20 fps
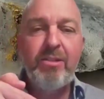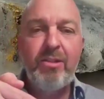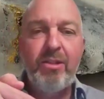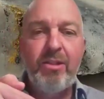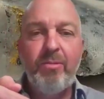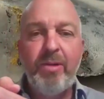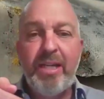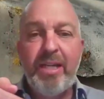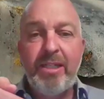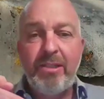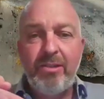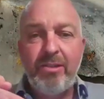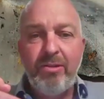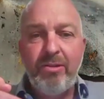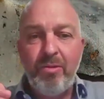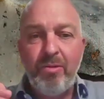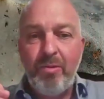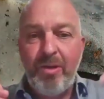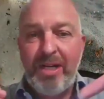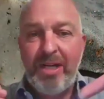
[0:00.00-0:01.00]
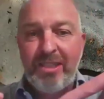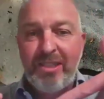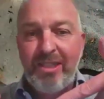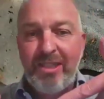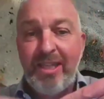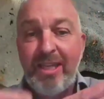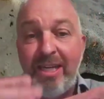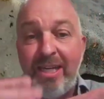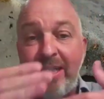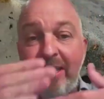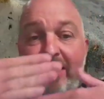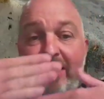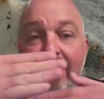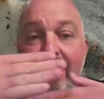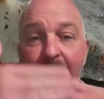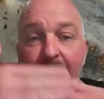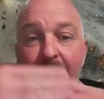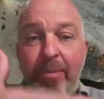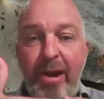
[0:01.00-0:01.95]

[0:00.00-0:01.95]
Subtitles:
to the west, or the west to the east,